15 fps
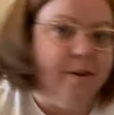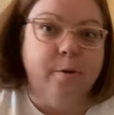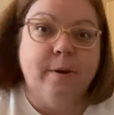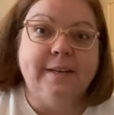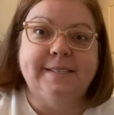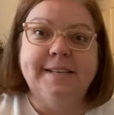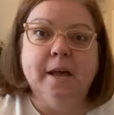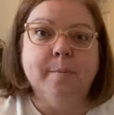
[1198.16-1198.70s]

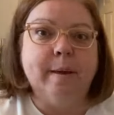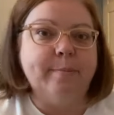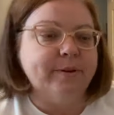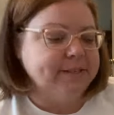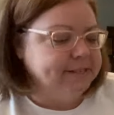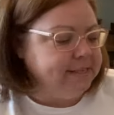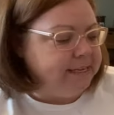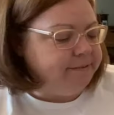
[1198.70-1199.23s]
Want to see all my
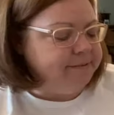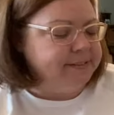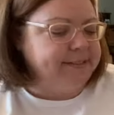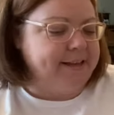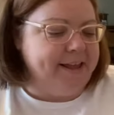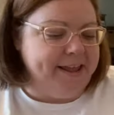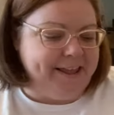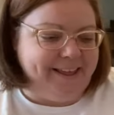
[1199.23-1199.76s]
book sleeves?
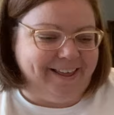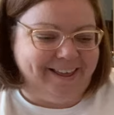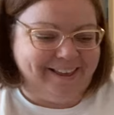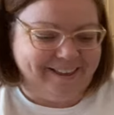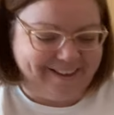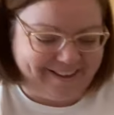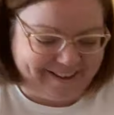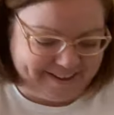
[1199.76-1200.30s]

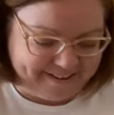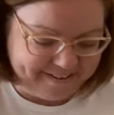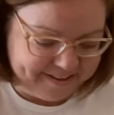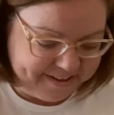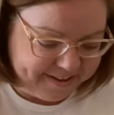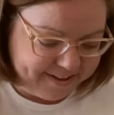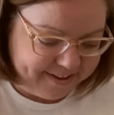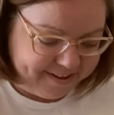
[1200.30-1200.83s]

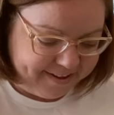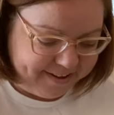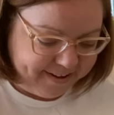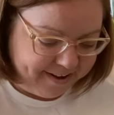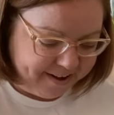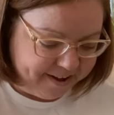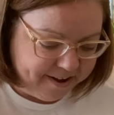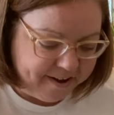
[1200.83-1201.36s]

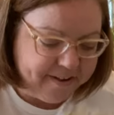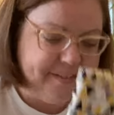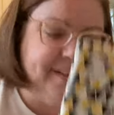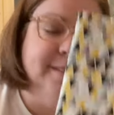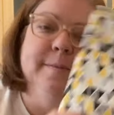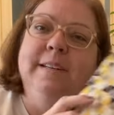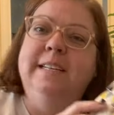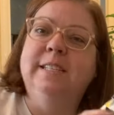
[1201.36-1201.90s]

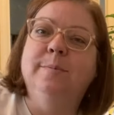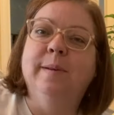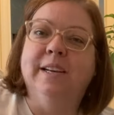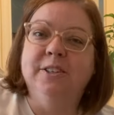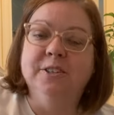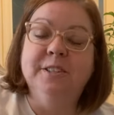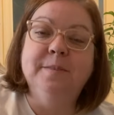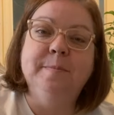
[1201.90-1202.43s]
This one is
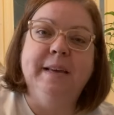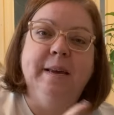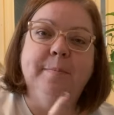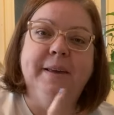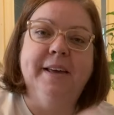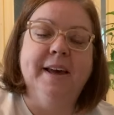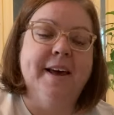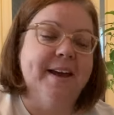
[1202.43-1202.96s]
special to me
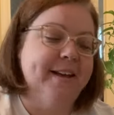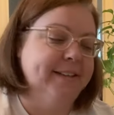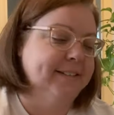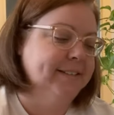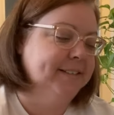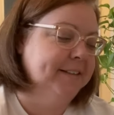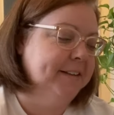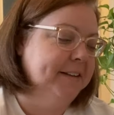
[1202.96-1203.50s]

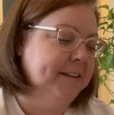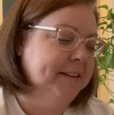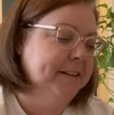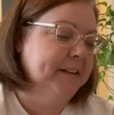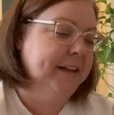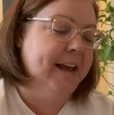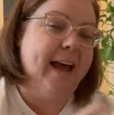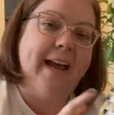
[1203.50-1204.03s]
because
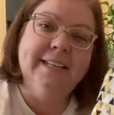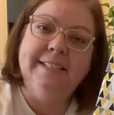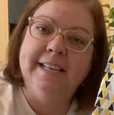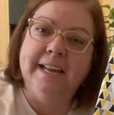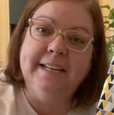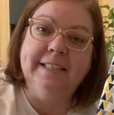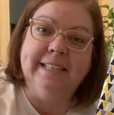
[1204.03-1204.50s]
I sent